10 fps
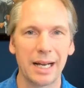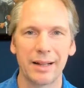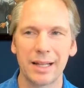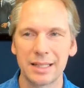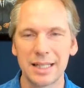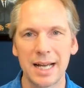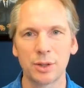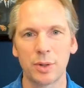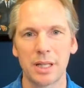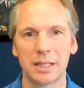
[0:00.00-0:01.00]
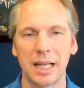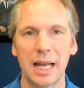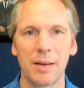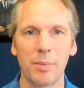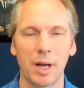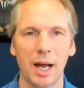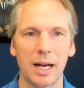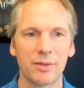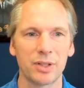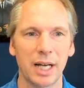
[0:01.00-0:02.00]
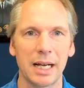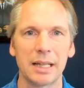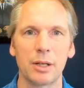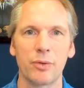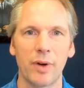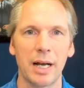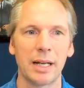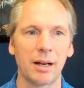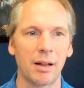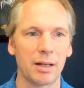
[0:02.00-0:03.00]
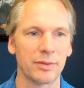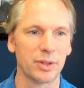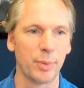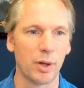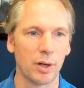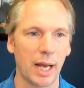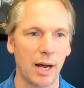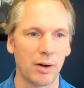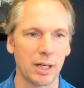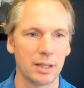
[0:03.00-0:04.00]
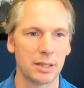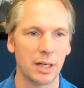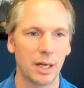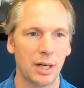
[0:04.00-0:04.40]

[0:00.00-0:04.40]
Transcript: And this is actually the same kind of site that you find in a lot of smaller counties.